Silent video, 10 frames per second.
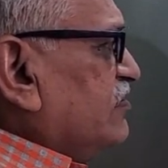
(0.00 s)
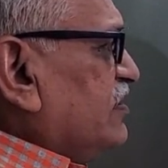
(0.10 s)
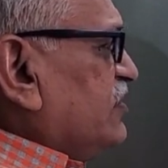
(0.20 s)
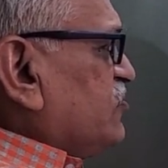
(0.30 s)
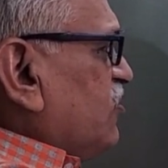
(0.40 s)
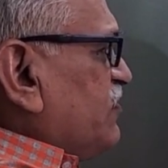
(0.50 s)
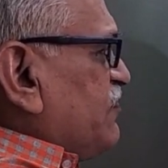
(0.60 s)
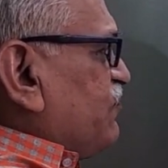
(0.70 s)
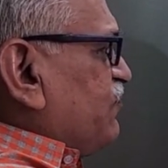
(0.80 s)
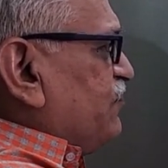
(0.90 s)
Instead of
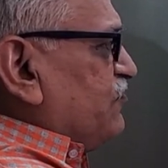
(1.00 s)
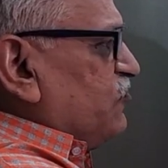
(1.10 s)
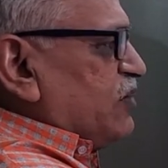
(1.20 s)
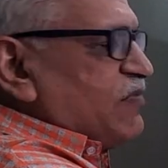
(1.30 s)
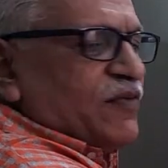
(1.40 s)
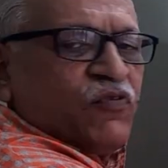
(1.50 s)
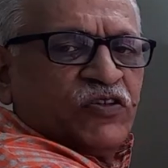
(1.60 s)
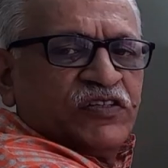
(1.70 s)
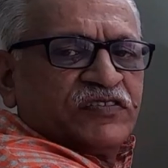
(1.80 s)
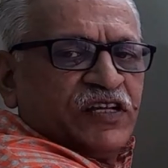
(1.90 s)
the 1 mark
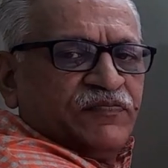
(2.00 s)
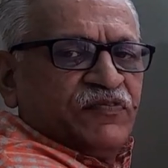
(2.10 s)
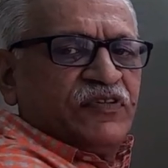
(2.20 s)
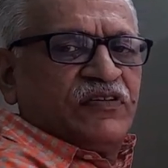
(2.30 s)
for this step,